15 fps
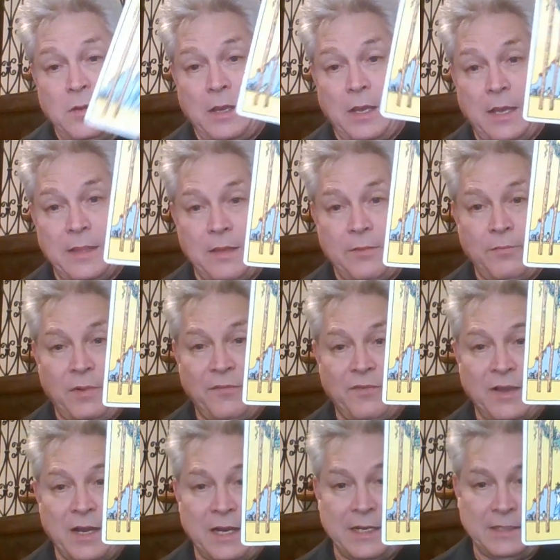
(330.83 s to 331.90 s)
And then we've
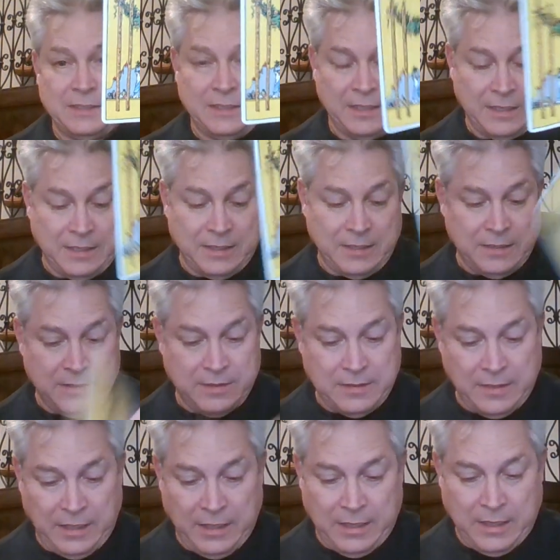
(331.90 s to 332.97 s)
got
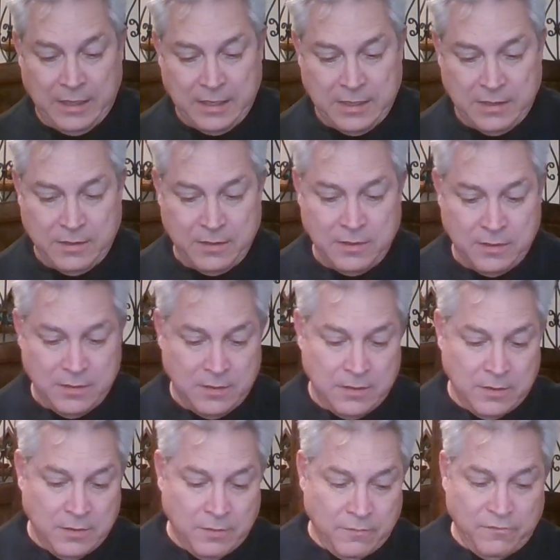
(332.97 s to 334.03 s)
the
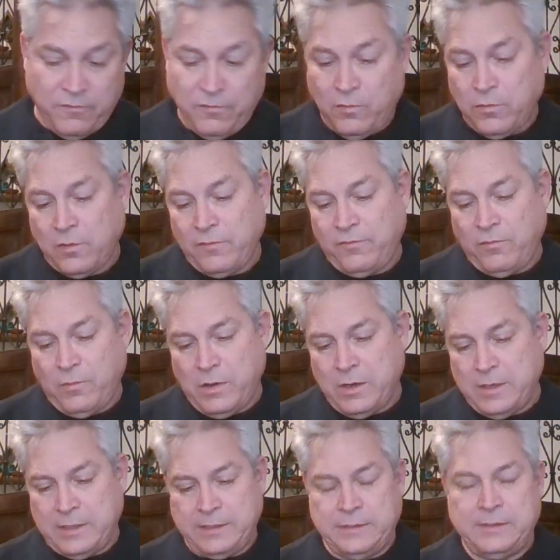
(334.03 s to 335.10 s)
Four of
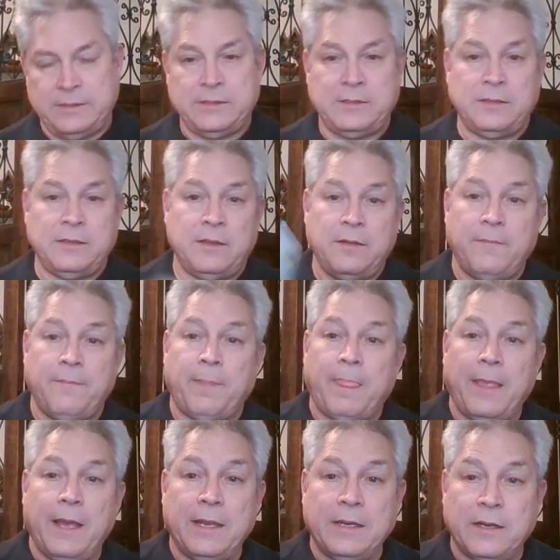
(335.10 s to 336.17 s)
Wands.
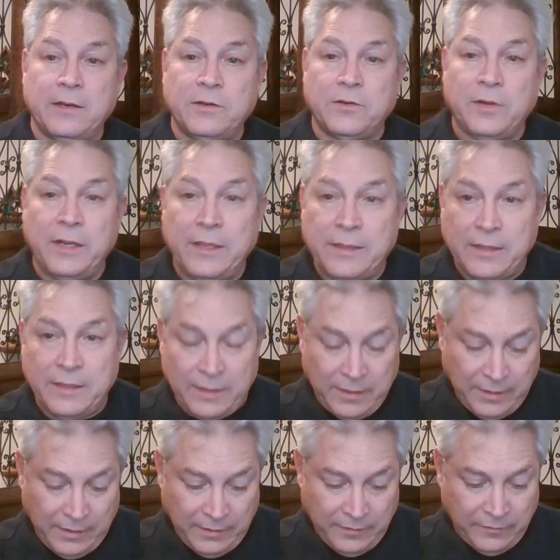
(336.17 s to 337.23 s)
And underneath it
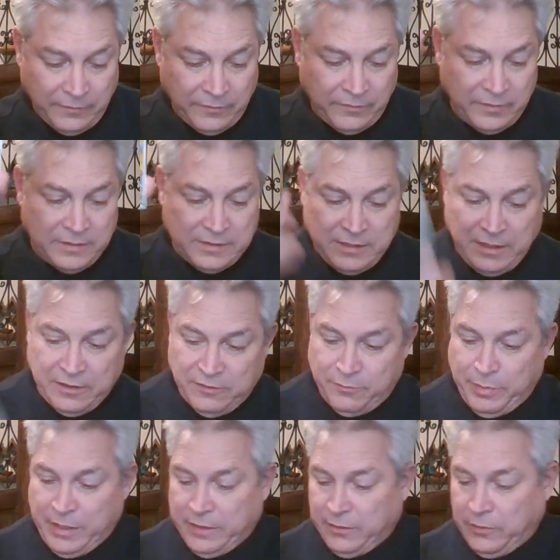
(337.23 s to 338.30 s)
is the Ten of
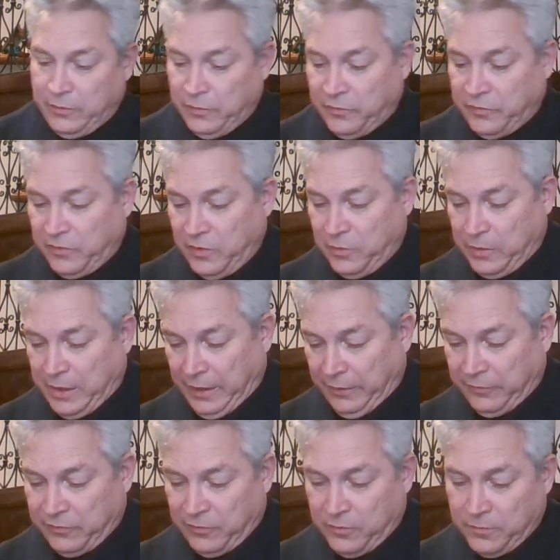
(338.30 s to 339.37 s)
Pentacles. Okay,
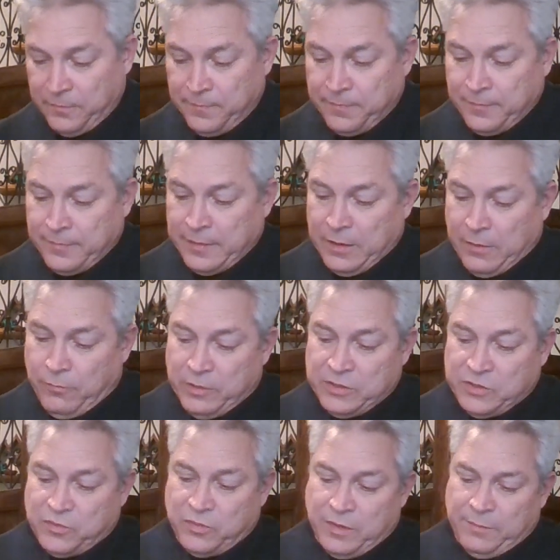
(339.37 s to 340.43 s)
so when
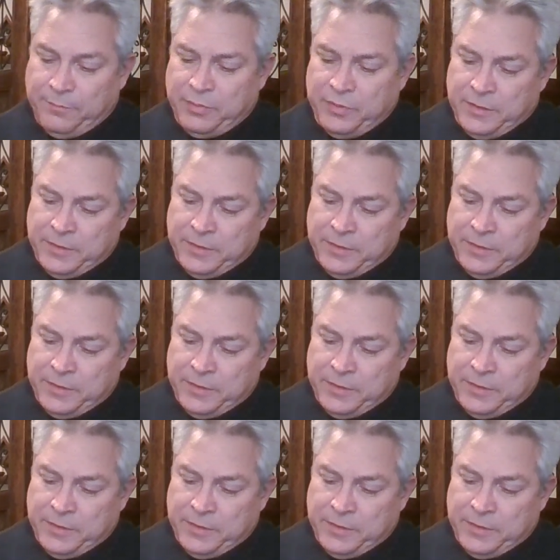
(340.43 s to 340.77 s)
Trump